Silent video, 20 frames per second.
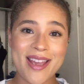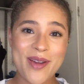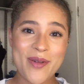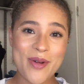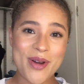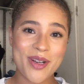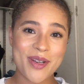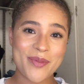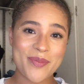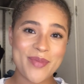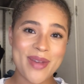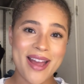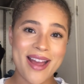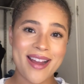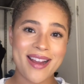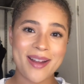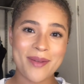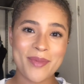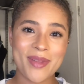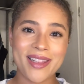Hey, welcome
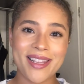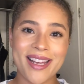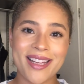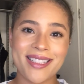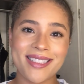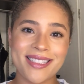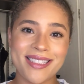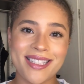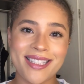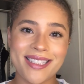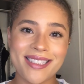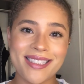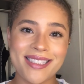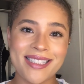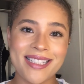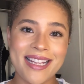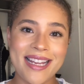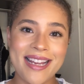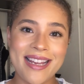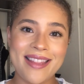back. I'm Alexis.
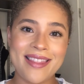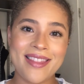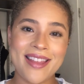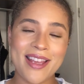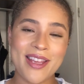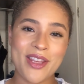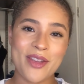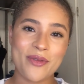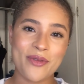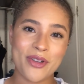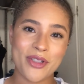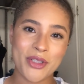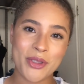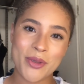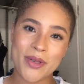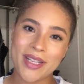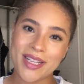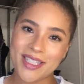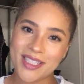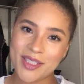Thank you for
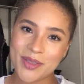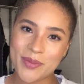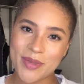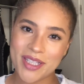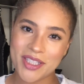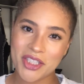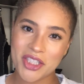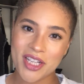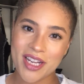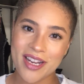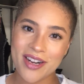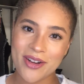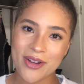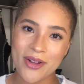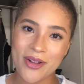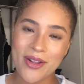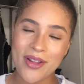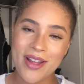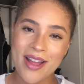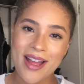tuning into my
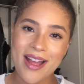channel.